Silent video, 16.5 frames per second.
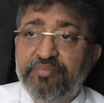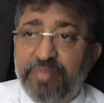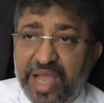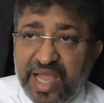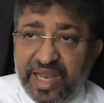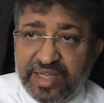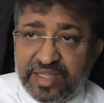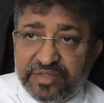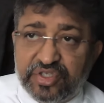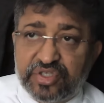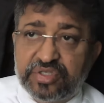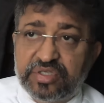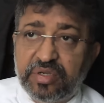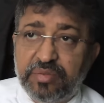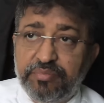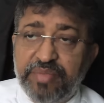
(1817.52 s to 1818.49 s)

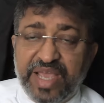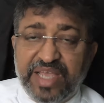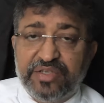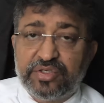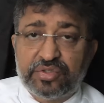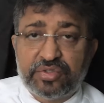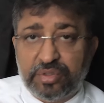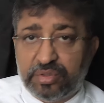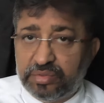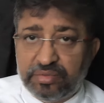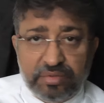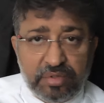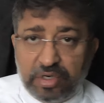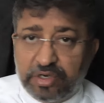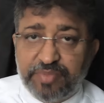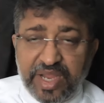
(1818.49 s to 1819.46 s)
balanced based
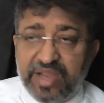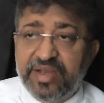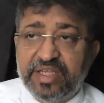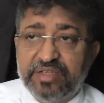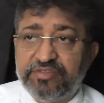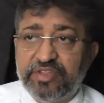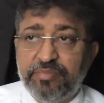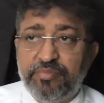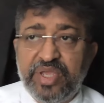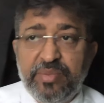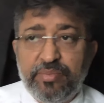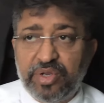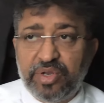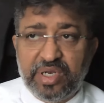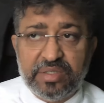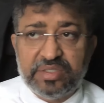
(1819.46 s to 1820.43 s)
on experience of the
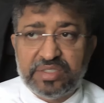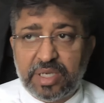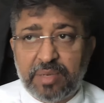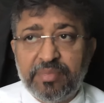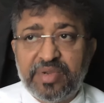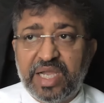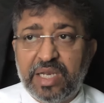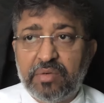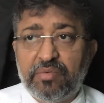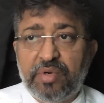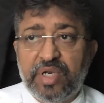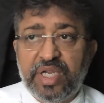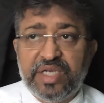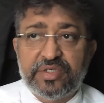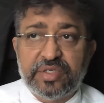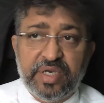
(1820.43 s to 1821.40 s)
people and some
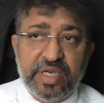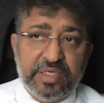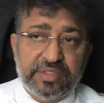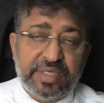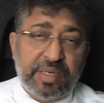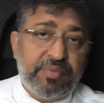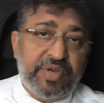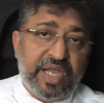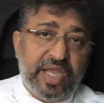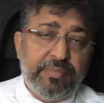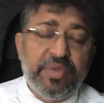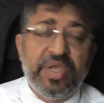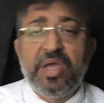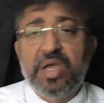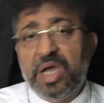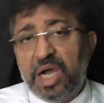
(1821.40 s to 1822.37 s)
calculation, and
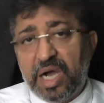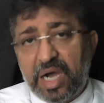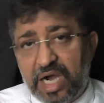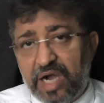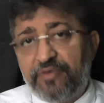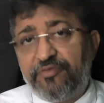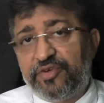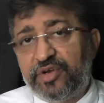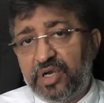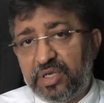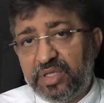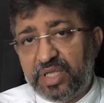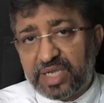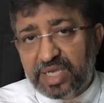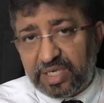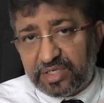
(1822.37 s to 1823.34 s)
sometime
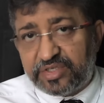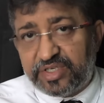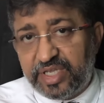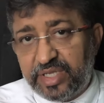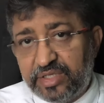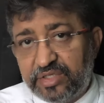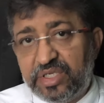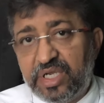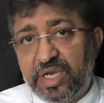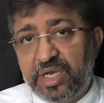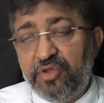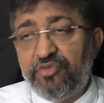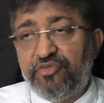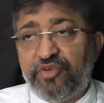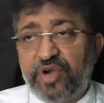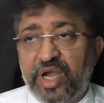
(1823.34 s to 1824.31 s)
after the casting is
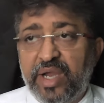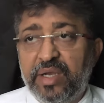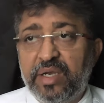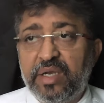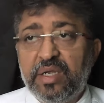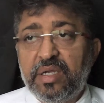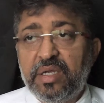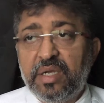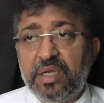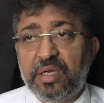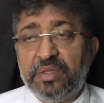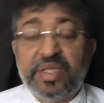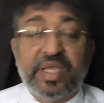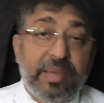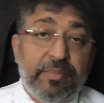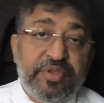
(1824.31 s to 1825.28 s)
done you find
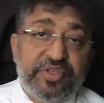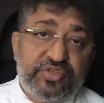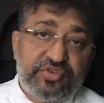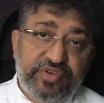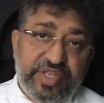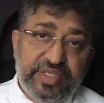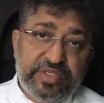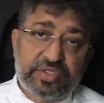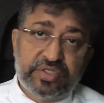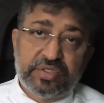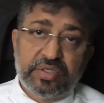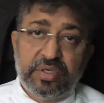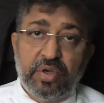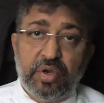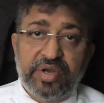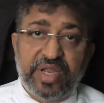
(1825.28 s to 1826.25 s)
the chemistry
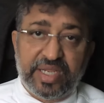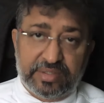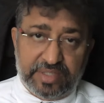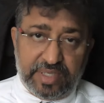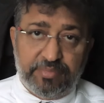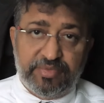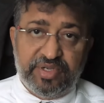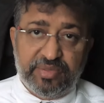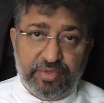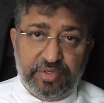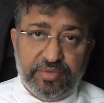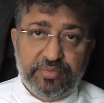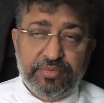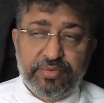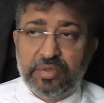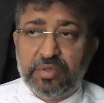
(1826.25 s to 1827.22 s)
is not
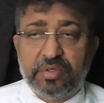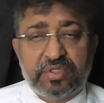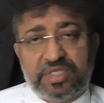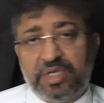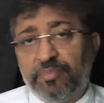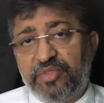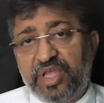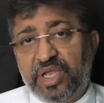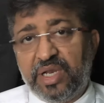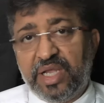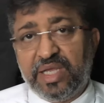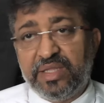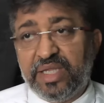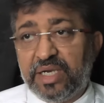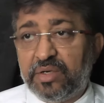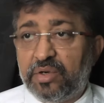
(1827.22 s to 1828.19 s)
acceptable or something
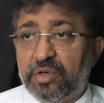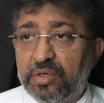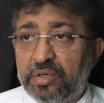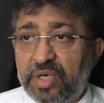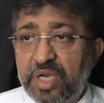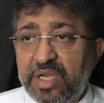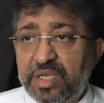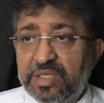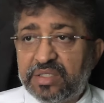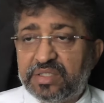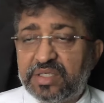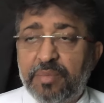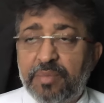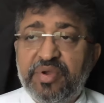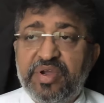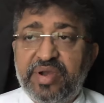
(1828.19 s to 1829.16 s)
like that, or
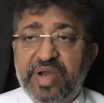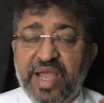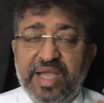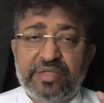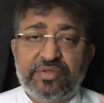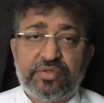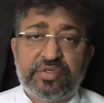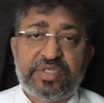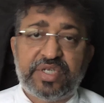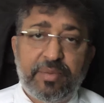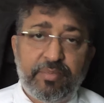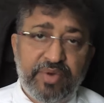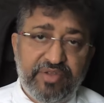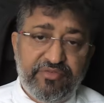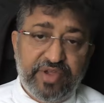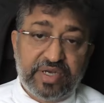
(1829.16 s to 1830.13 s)
some cracks or
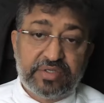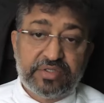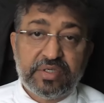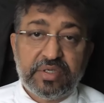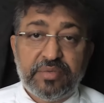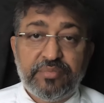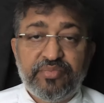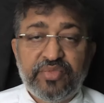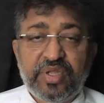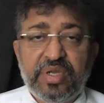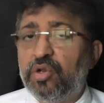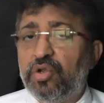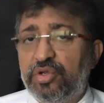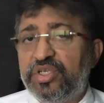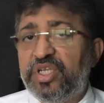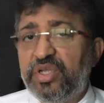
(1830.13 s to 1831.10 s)
some defects.
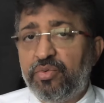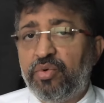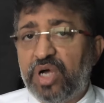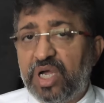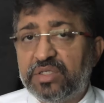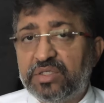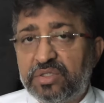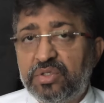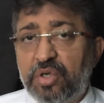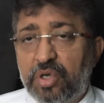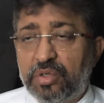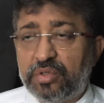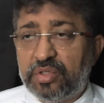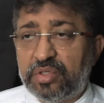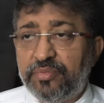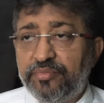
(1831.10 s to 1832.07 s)
Technology was
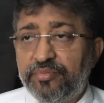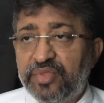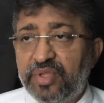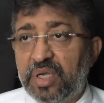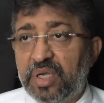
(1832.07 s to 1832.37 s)
not